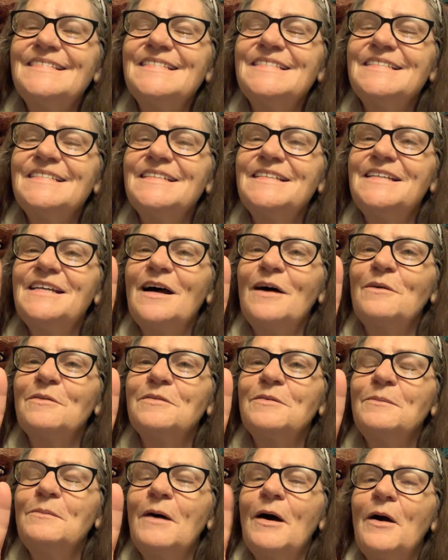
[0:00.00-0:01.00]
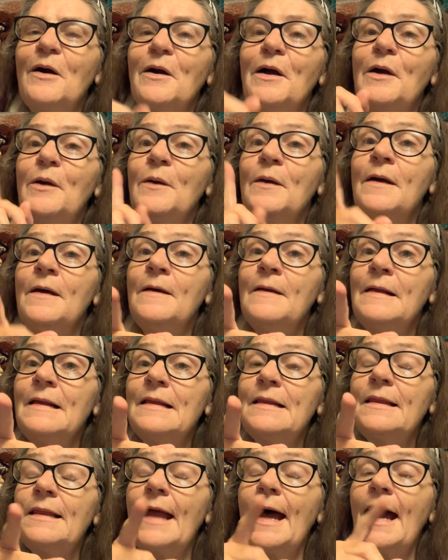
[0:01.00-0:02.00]
See y'all tomorrow.
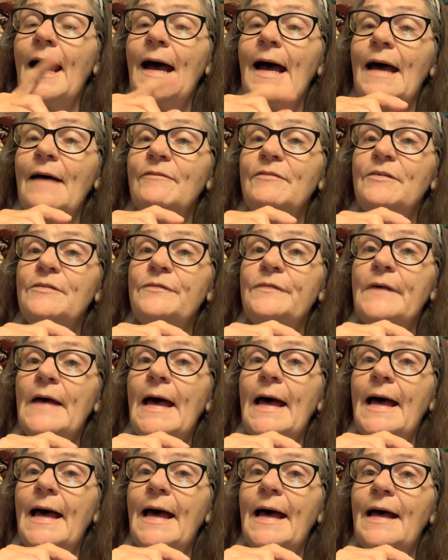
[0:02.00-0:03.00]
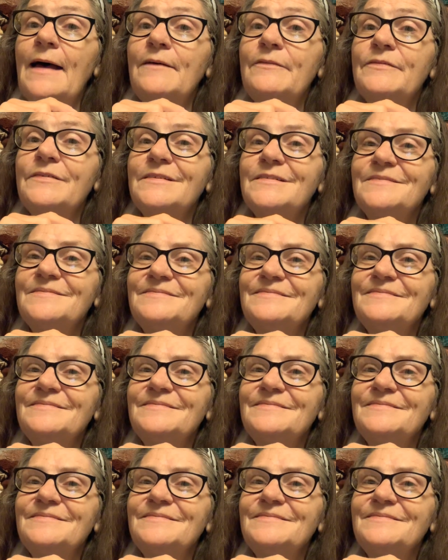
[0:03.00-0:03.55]
Live at 5.